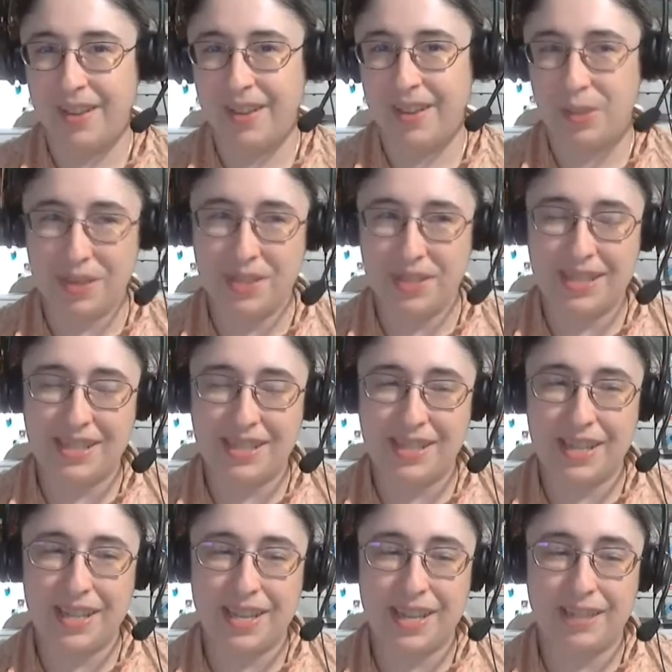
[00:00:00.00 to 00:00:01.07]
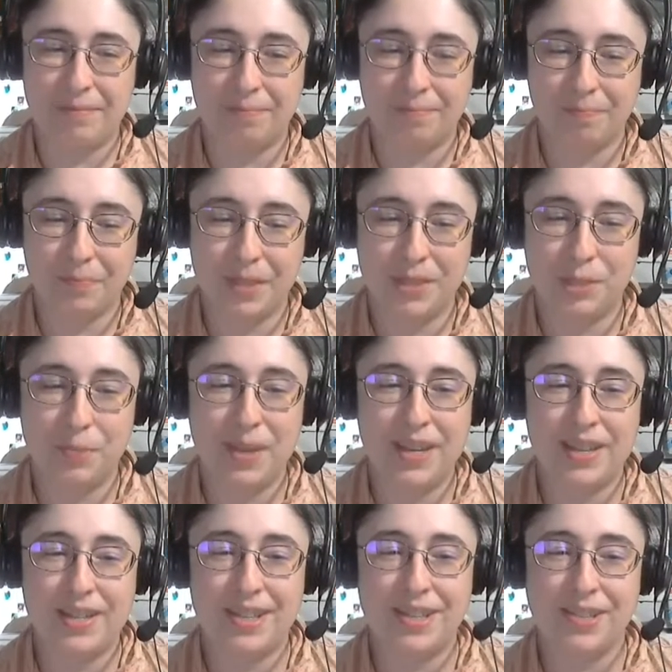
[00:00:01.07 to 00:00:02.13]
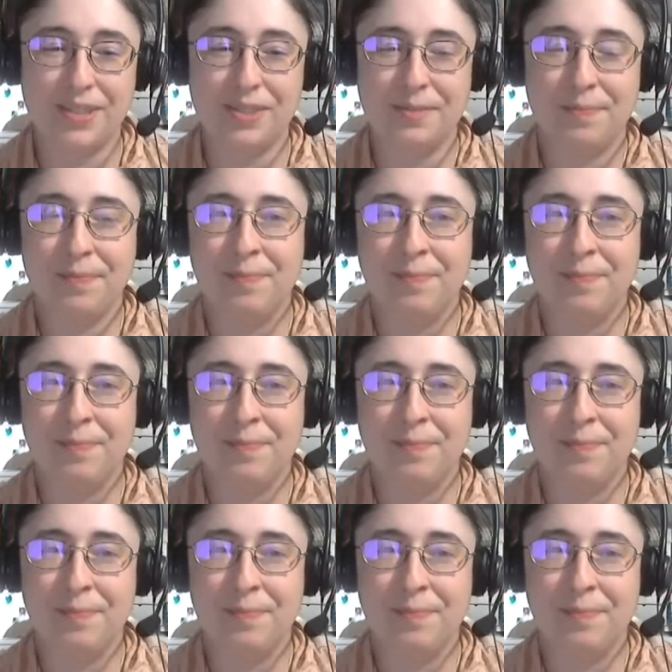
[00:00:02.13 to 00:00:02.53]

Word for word: The reason I say that is because